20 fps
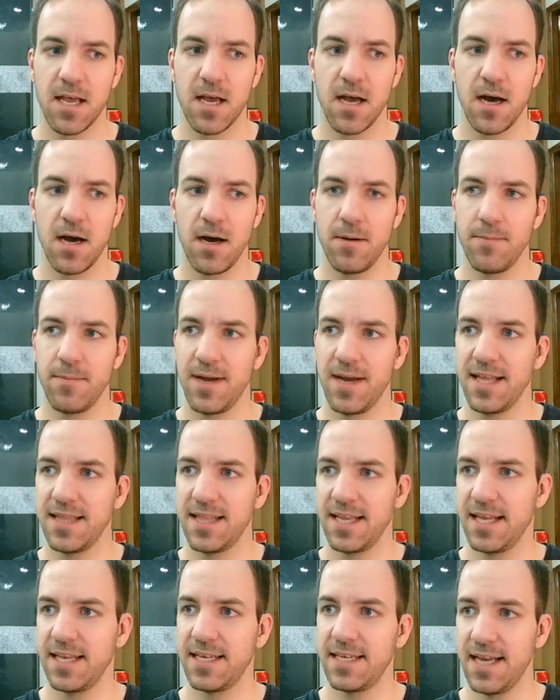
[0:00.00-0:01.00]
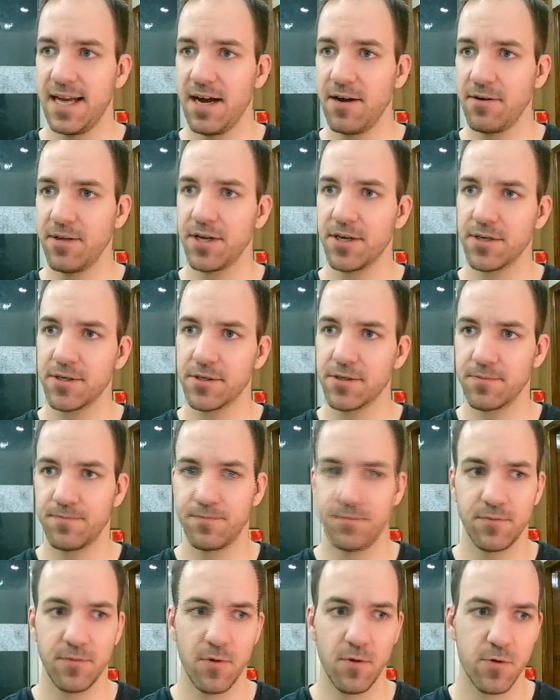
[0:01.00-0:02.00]
And then down here,
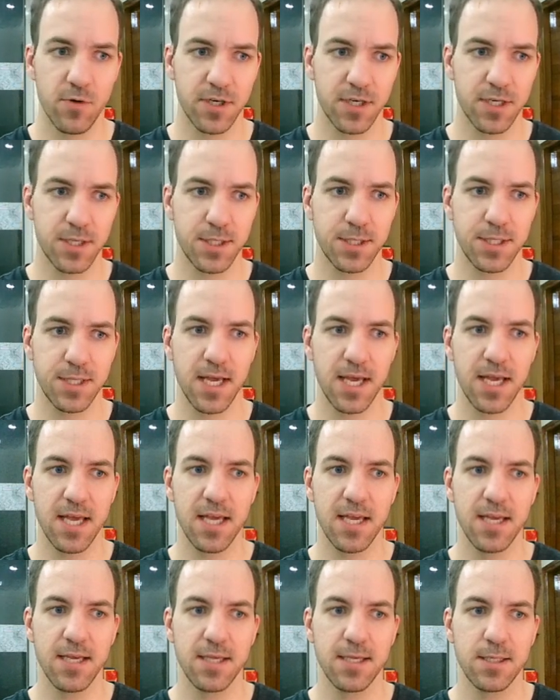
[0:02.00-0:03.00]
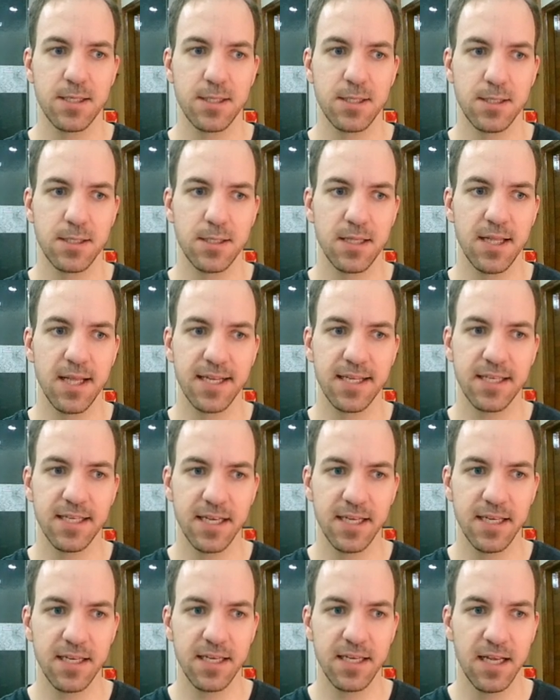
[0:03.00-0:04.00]
we're going to say
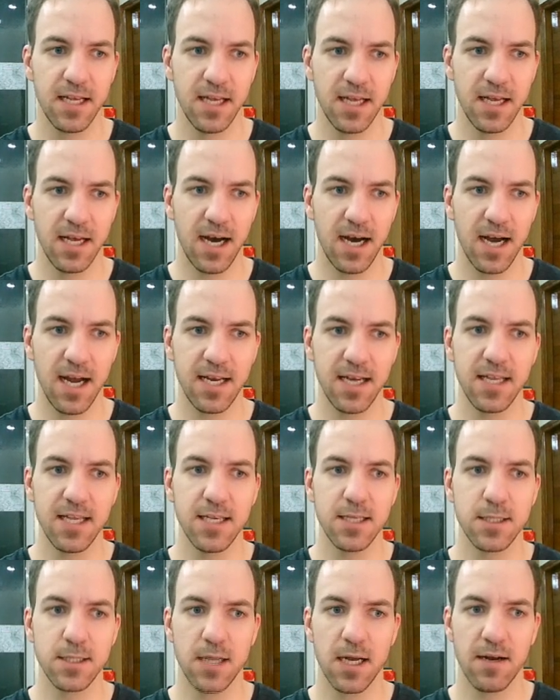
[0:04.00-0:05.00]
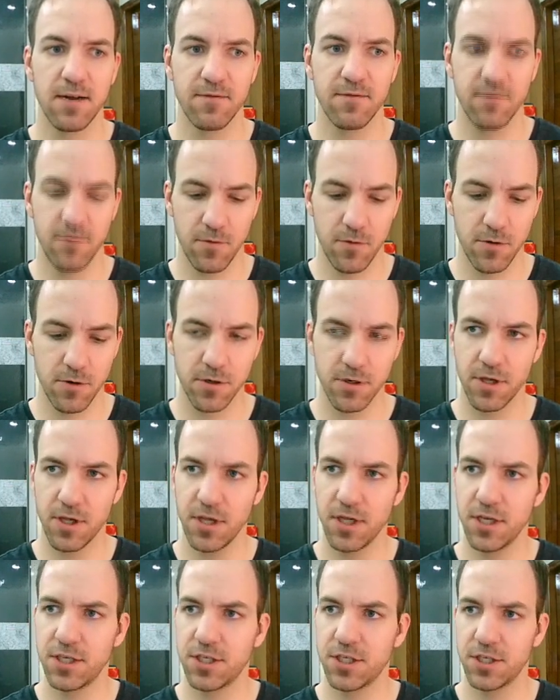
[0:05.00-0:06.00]
selected IDs dot for
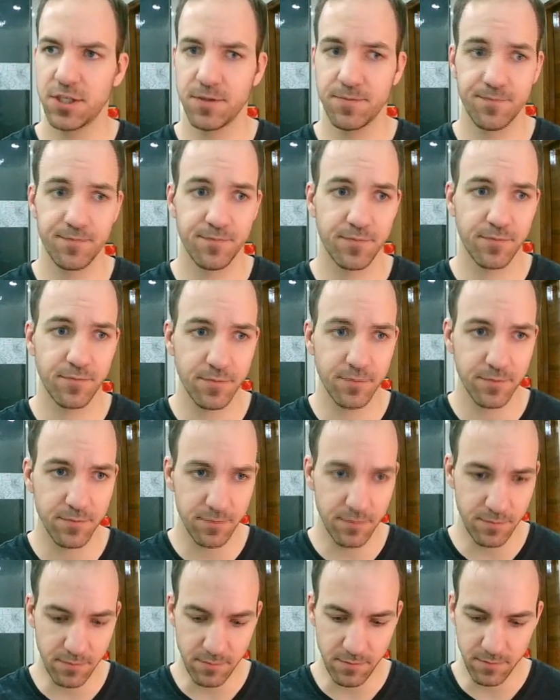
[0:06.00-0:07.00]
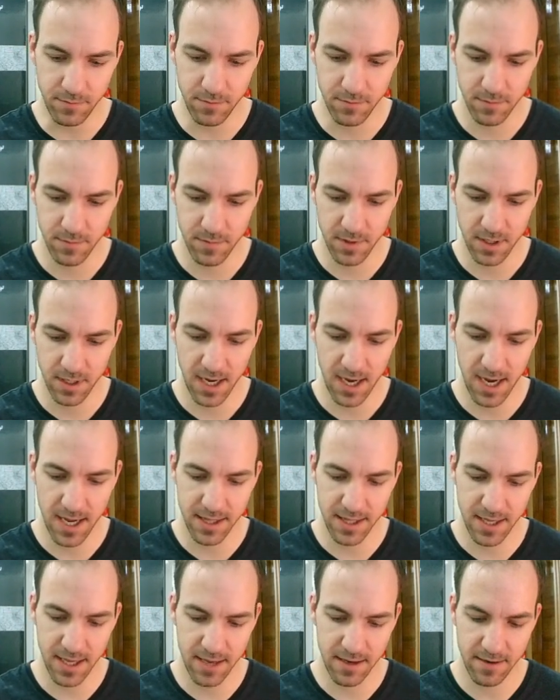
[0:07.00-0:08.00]
each,
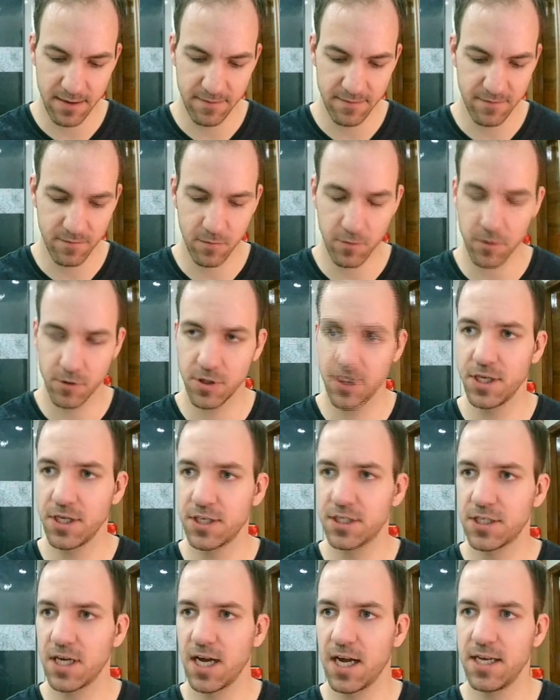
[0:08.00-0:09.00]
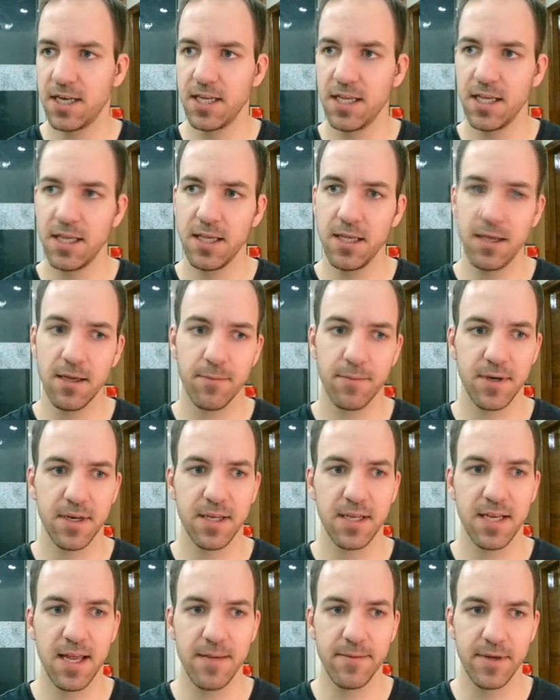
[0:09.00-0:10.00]
and then for each ID, I'm going to
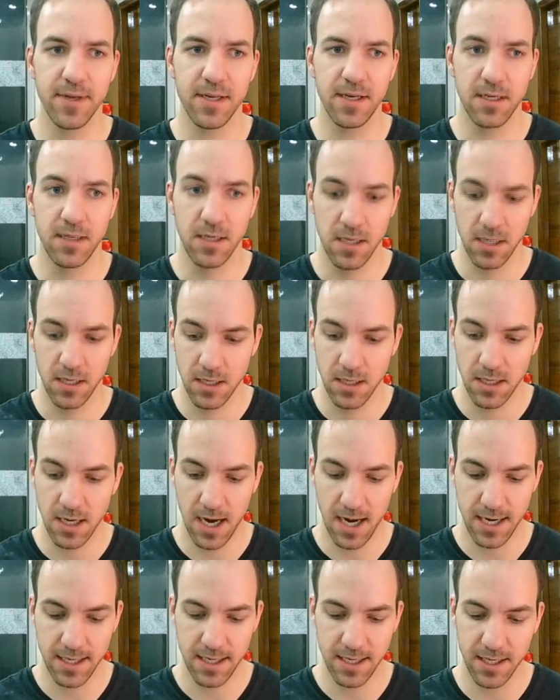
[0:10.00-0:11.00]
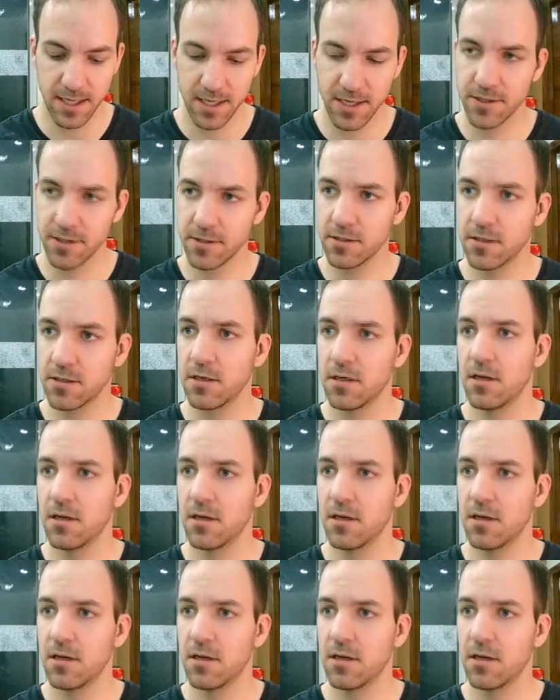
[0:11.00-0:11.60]
name it ID here.